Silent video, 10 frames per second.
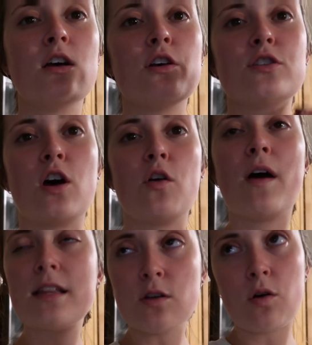So
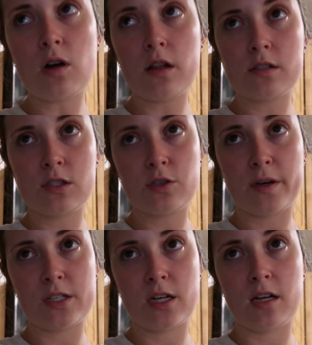that's a whole other
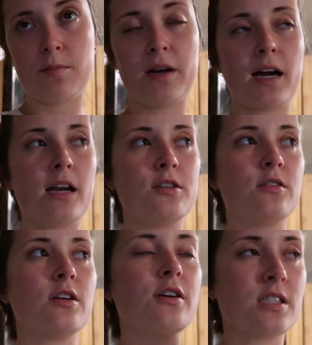situation, but I got to do
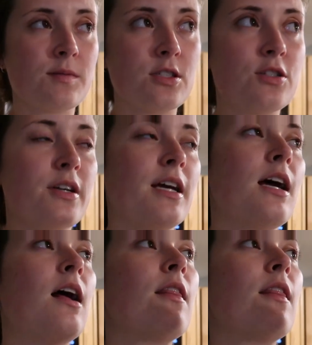the Christmas tree,